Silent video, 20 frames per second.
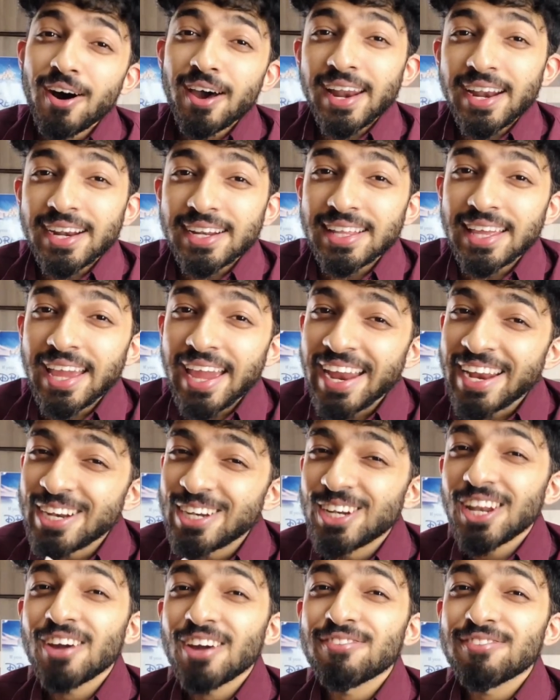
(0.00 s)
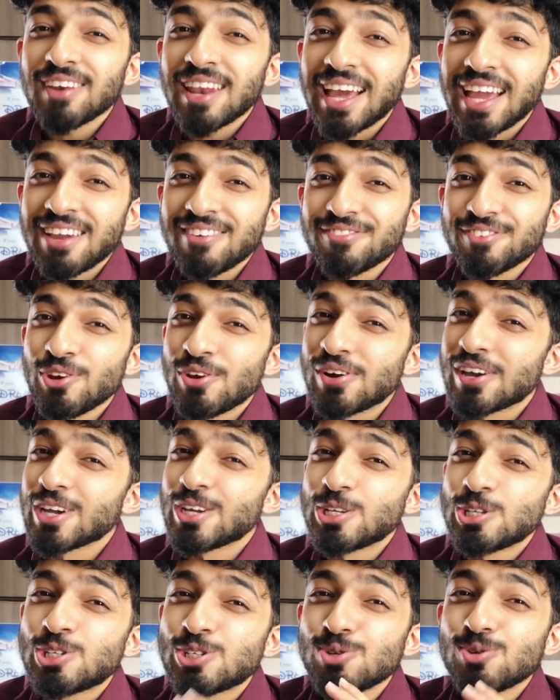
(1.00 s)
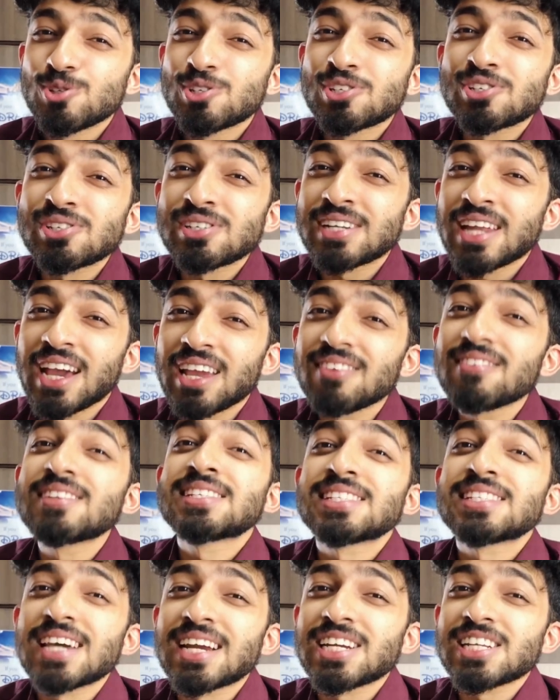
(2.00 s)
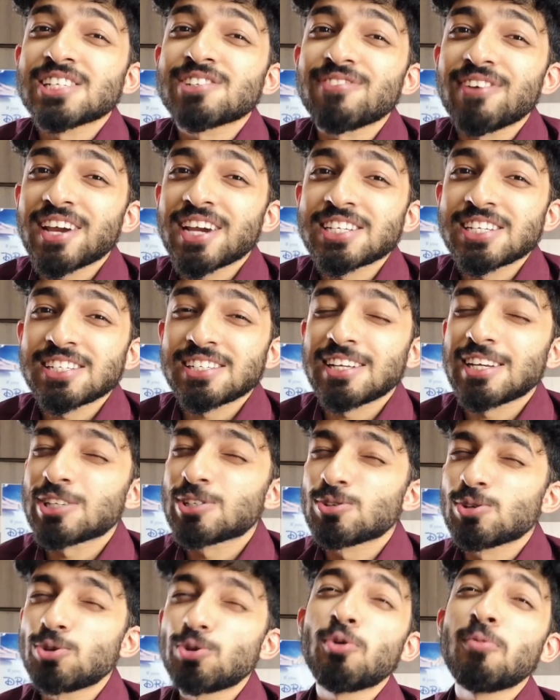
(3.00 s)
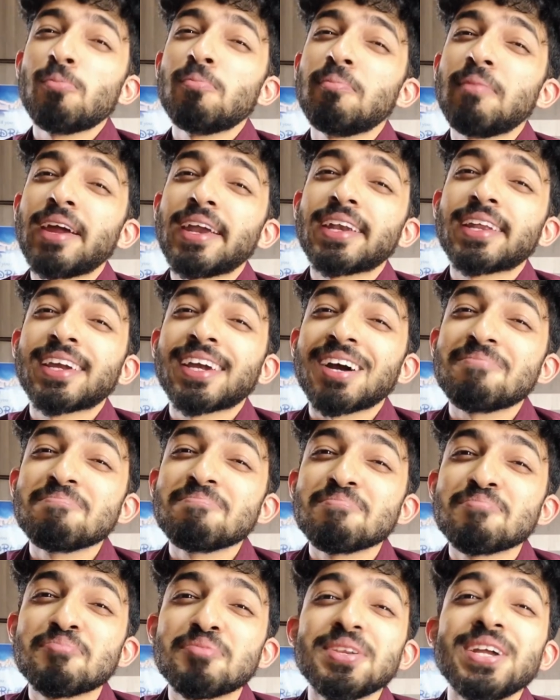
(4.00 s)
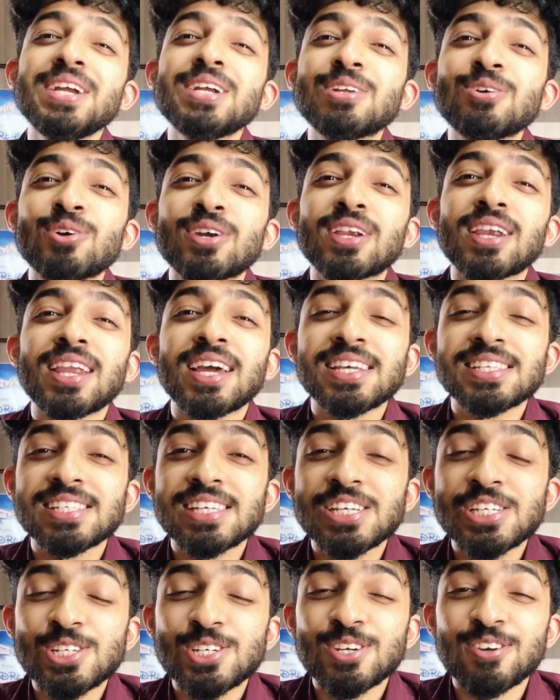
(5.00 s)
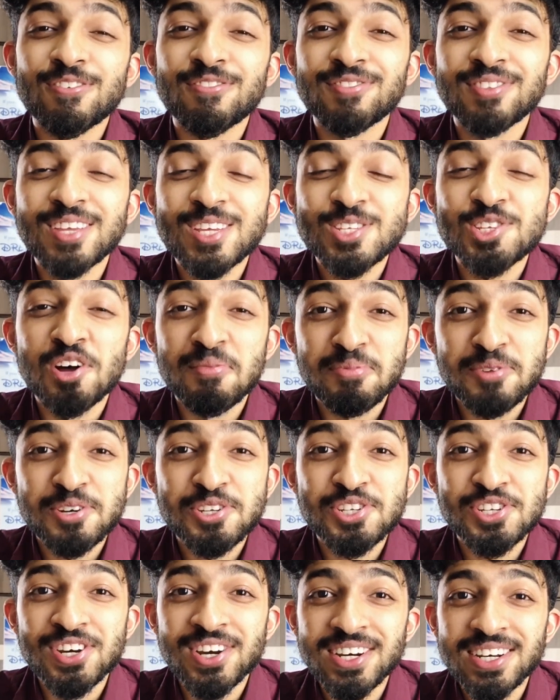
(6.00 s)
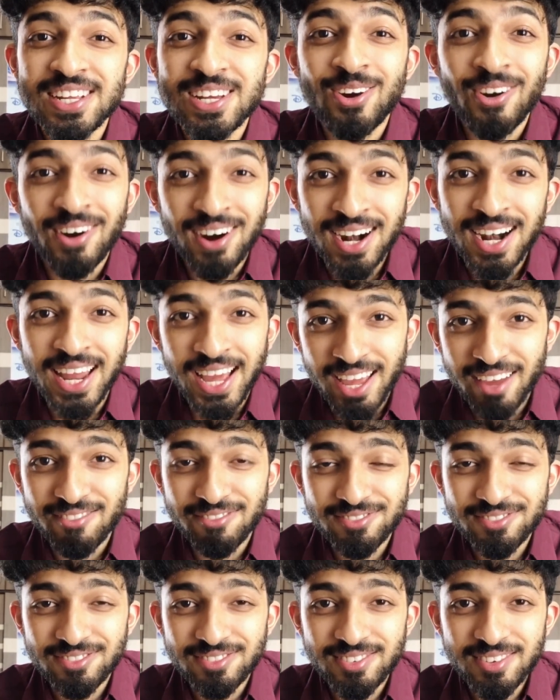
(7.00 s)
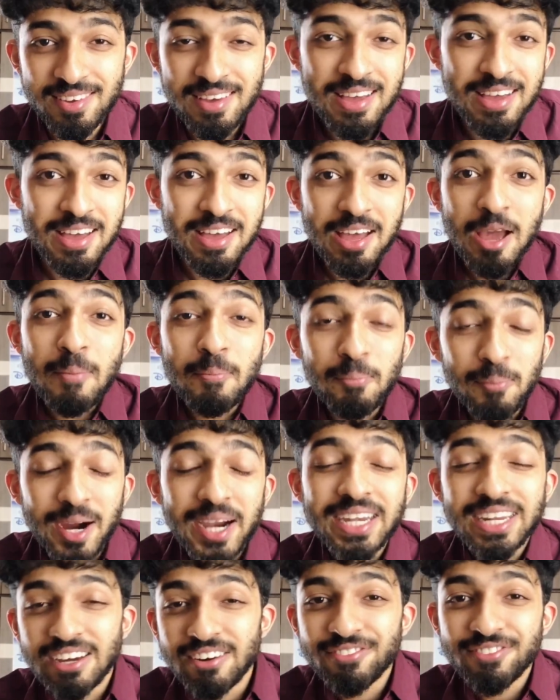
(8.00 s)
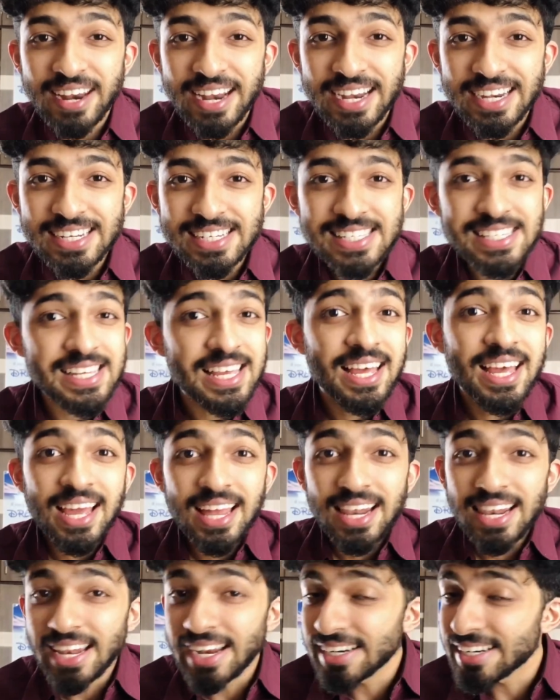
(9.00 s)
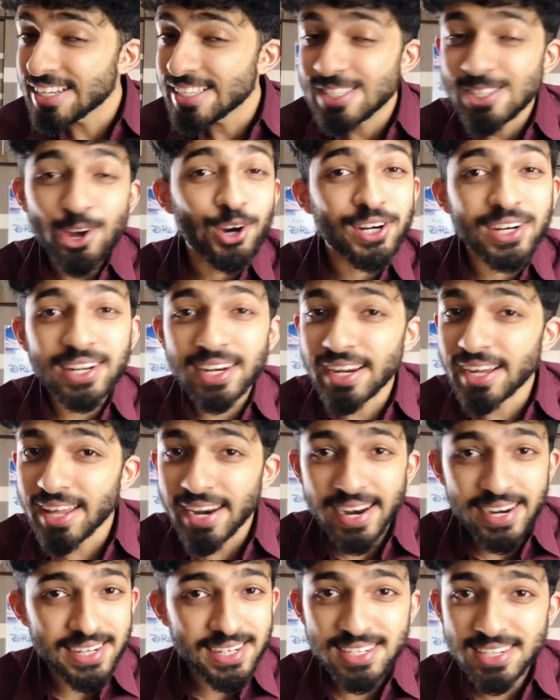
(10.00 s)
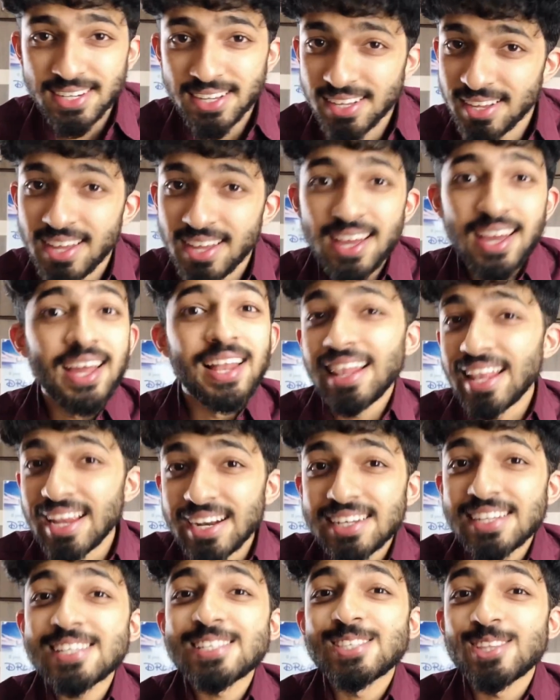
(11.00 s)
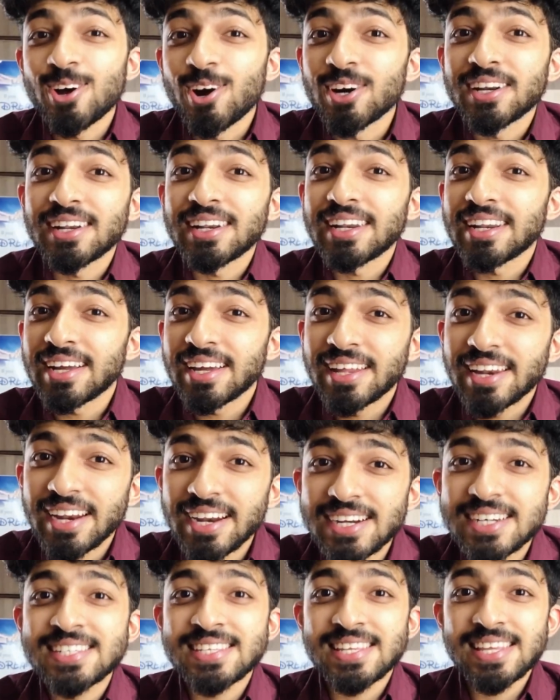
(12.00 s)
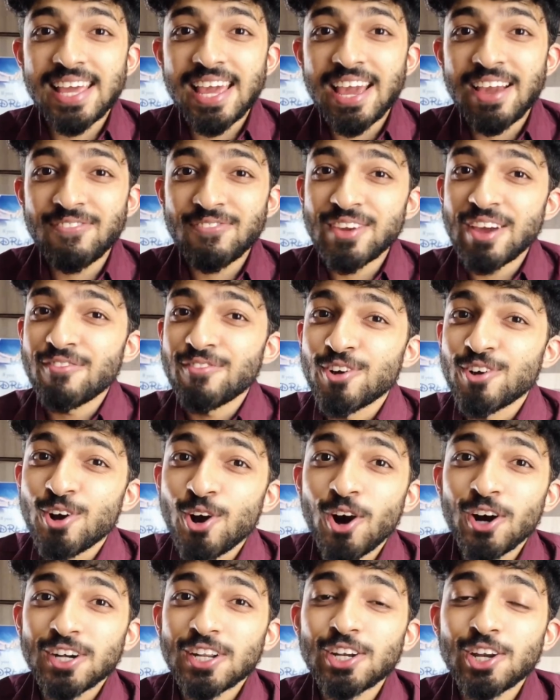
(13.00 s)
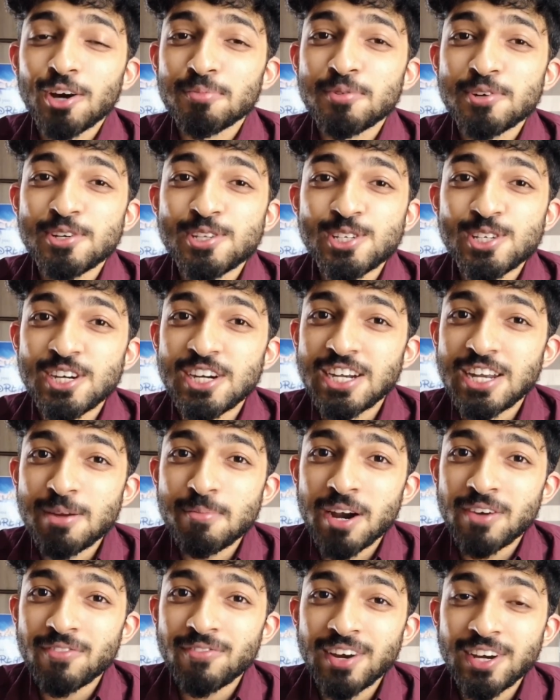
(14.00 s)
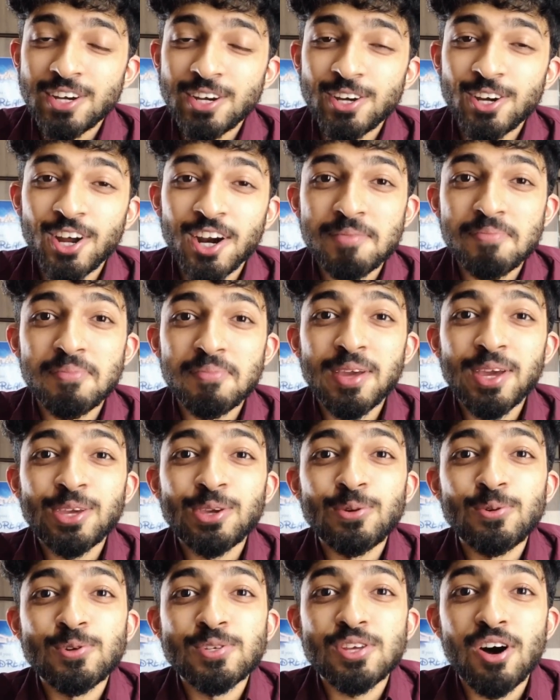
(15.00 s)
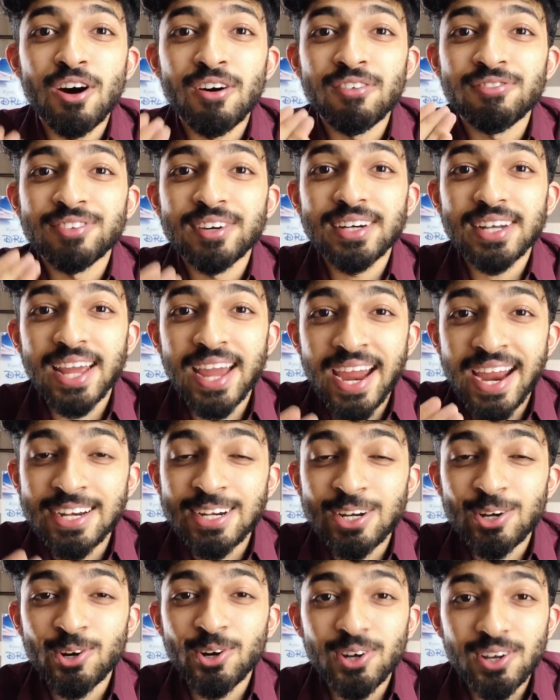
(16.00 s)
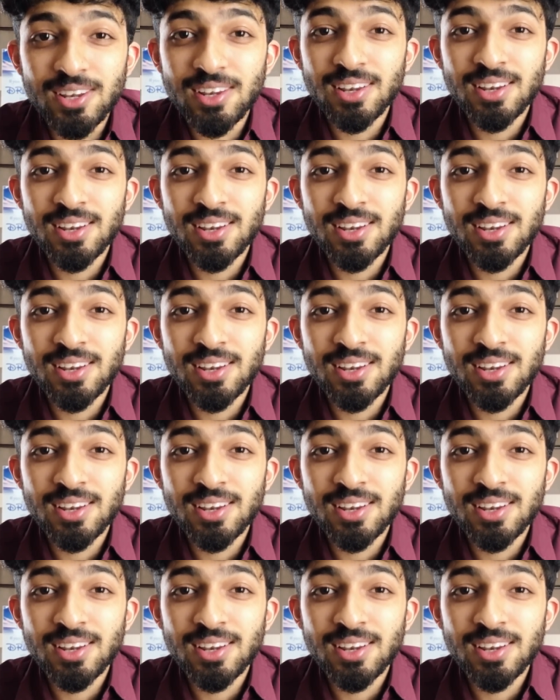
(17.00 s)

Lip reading: at the end of life, you can choose to die with satisfaction as to you made complete utilization of this opportunity called life. My dear friends, let us not regret. Let us not regret saying we have got an opportunity but we did not make use of it at all.